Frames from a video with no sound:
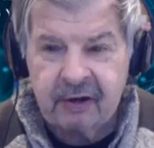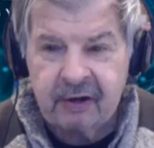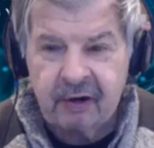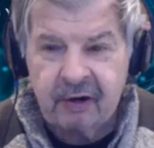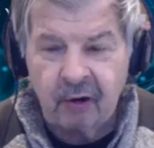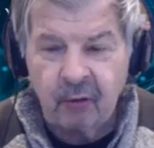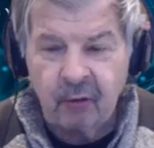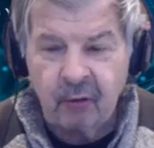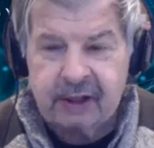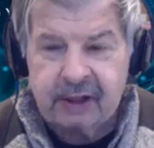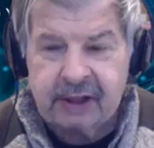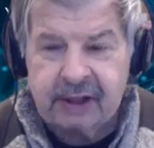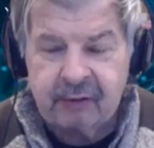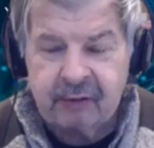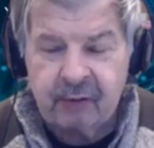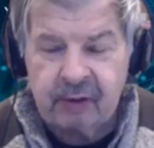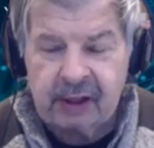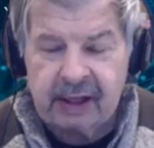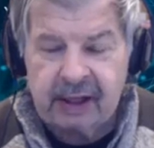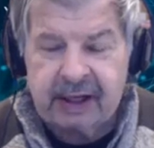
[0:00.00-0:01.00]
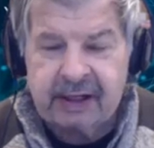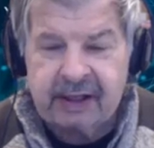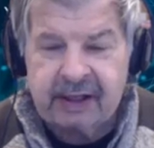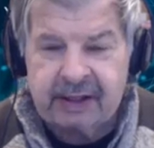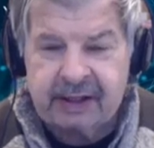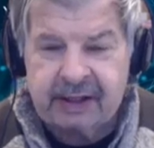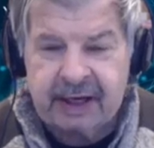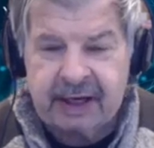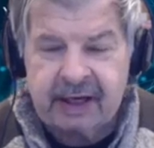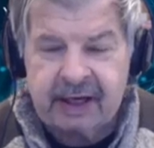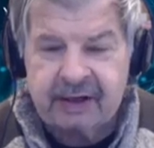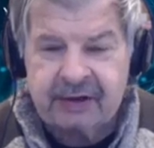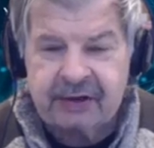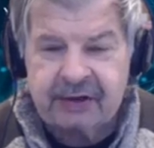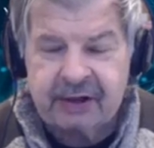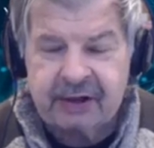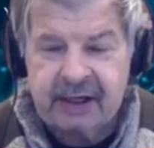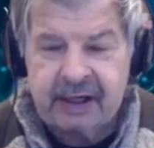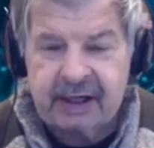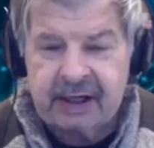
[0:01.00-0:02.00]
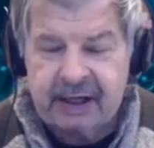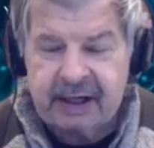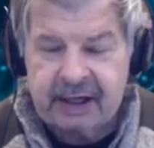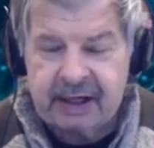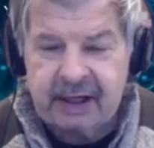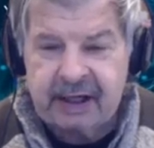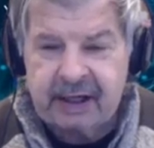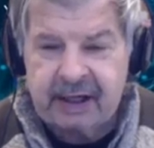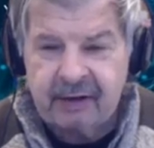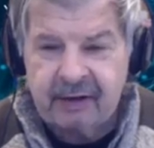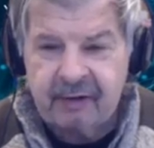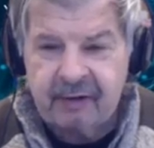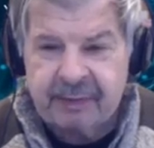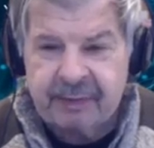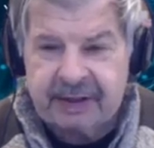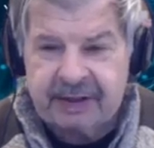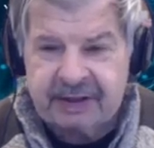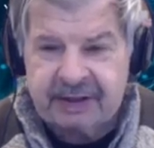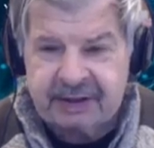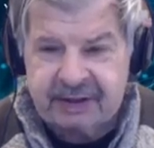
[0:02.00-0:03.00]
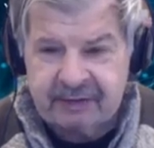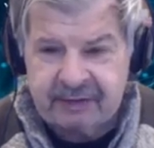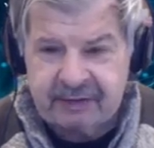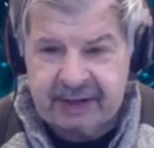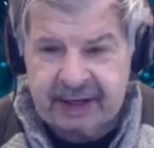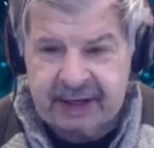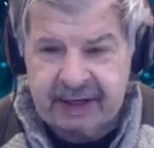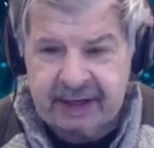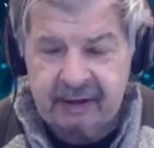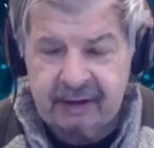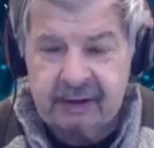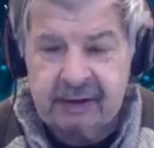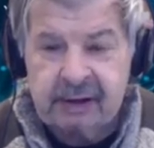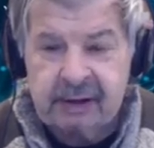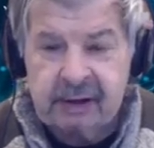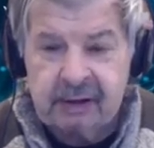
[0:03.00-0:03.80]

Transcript: No one can relate data to any other pieces of data.